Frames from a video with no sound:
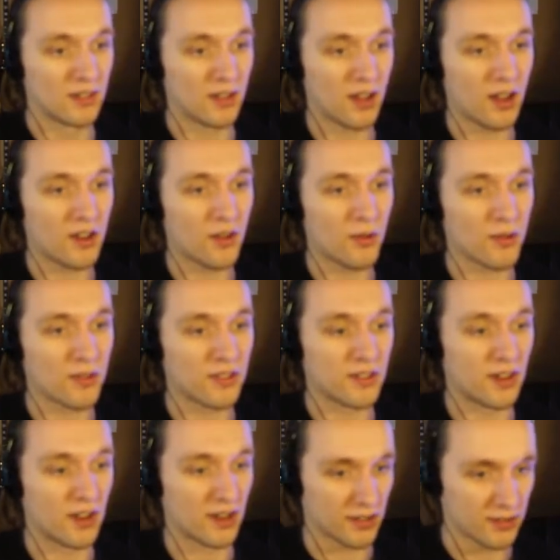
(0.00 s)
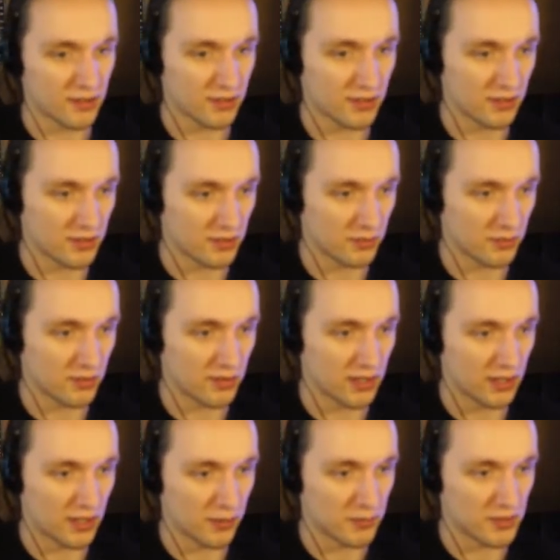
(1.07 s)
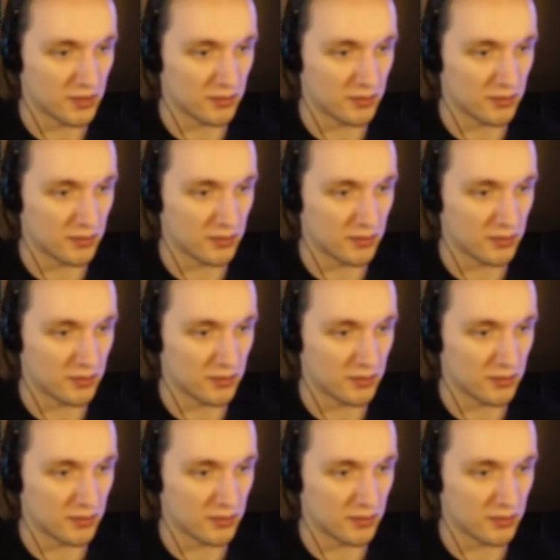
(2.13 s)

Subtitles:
Unorthodox is the word that comes to